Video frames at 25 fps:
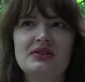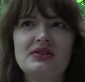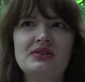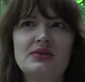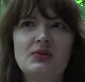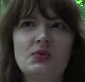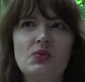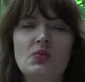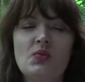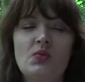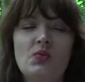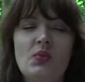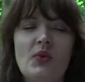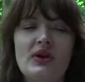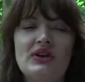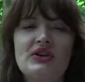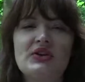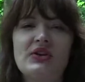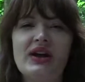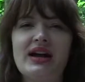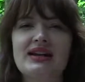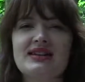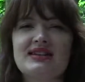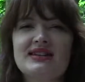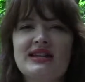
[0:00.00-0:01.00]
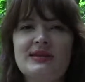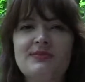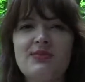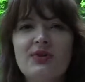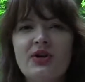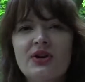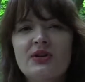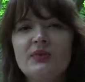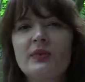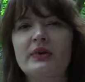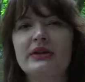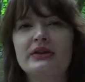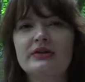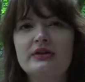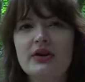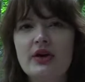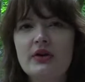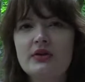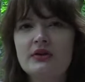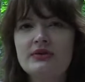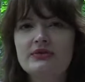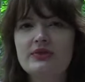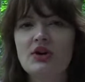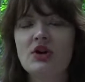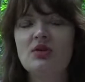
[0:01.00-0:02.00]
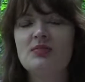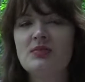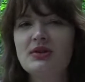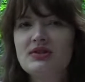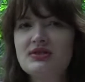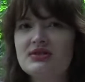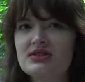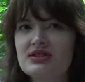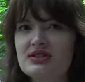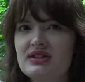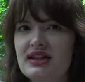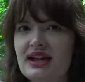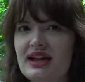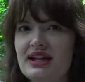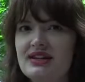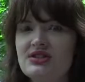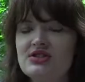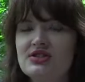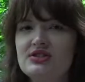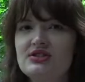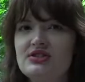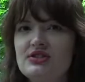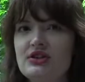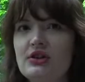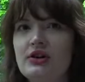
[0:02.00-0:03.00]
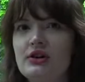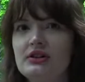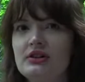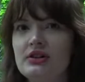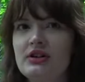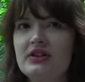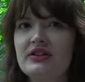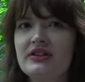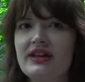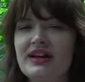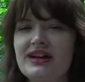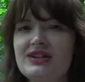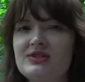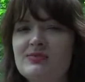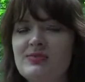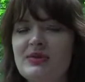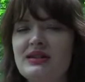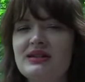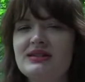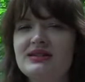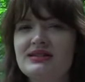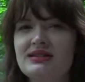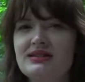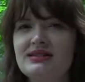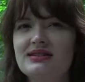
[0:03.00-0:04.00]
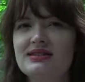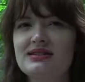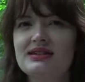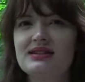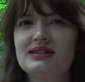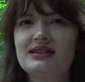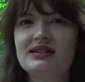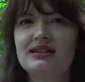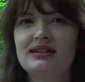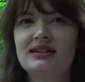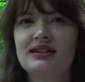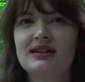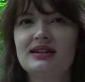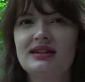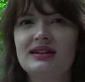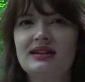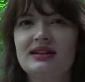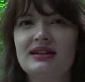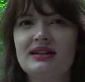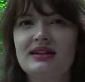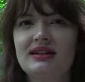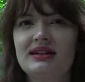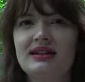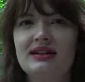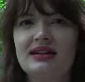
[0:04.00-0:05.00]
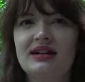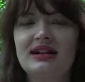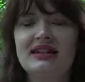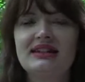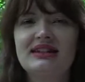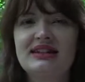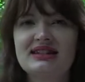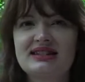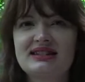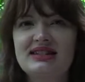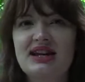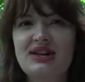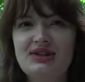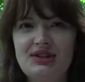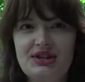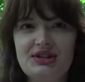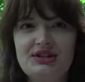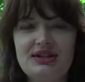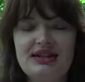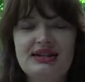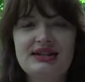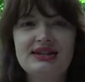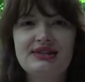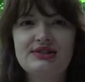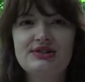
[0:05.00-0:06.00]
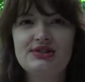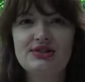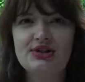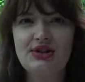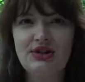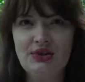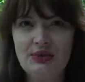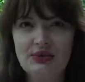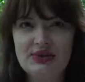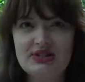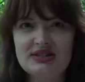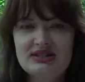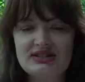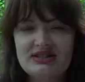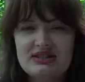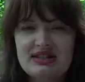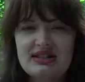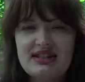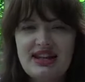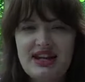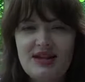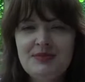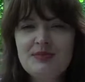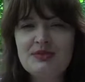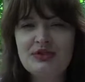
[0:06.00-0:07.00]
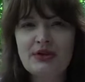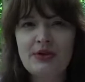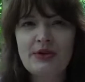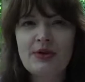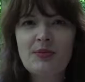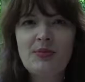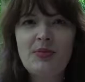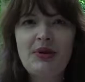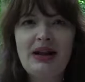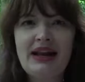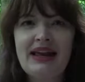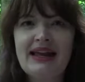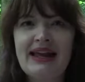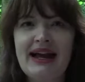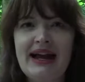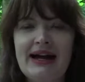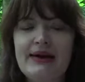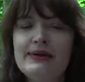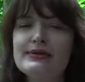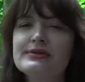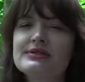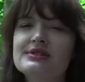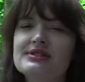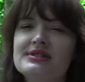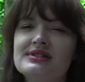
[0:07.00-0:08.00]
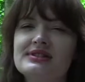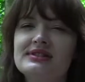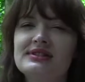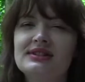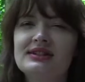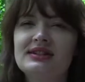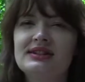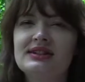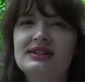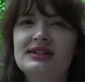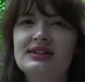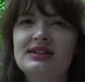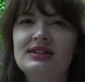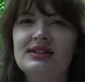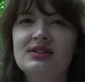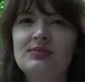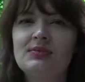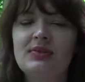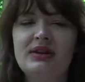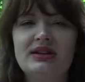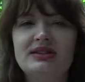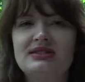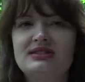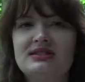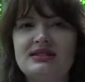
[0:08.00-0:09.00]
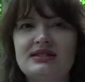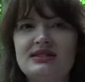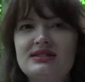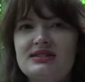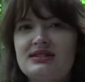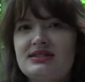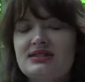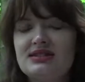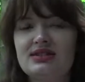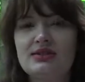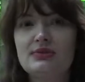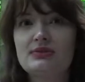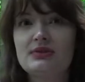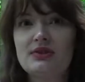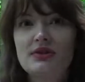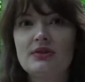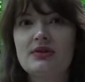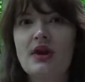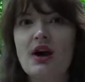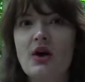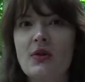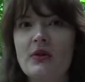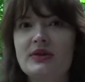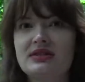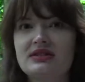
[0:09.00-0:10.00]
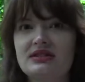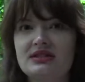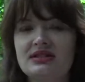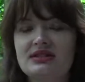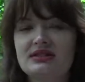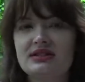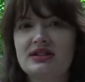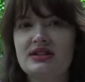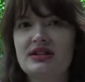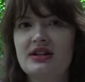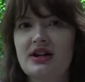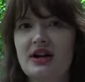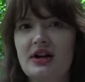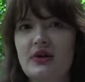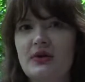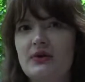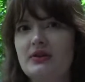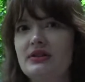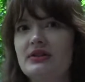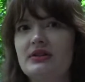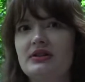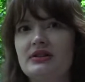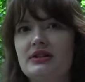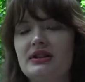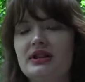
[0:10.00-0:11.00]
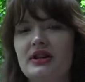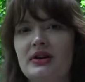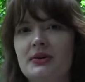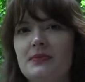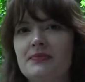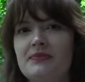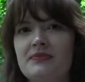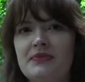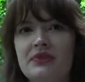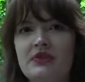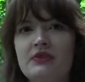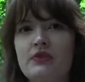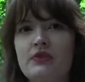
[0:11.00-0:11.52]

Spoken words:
when you get to that point where you know you've got most of the edges, you've got a lot of the edge pieces, and there's nothing they can do. The game's got to play out, but you know it's going to go. You know you've